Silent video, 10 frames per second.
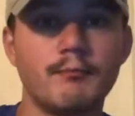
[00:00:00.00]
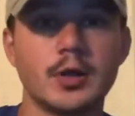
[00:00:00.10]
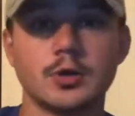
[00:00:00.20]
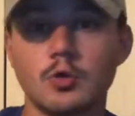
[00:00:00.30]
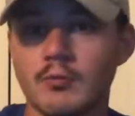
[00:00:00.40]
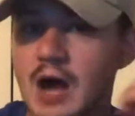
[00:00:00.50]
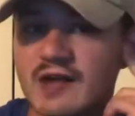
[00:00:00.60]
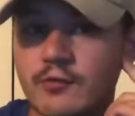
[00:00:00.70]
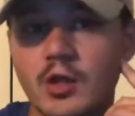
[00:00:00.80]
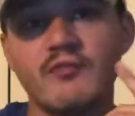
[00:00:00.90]
but you are
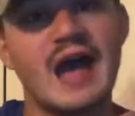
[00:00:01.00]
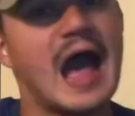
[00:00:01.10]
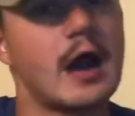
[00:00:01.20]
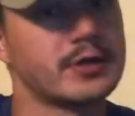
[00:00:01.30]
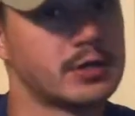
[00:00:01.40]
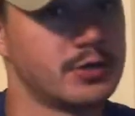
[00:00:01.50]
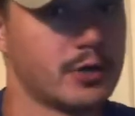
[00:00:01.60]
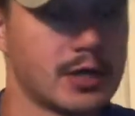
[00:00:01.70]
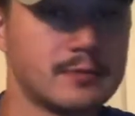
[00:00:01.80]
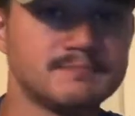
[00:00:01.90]
mindful of how you're
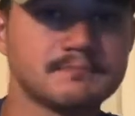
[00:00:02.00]
doing it.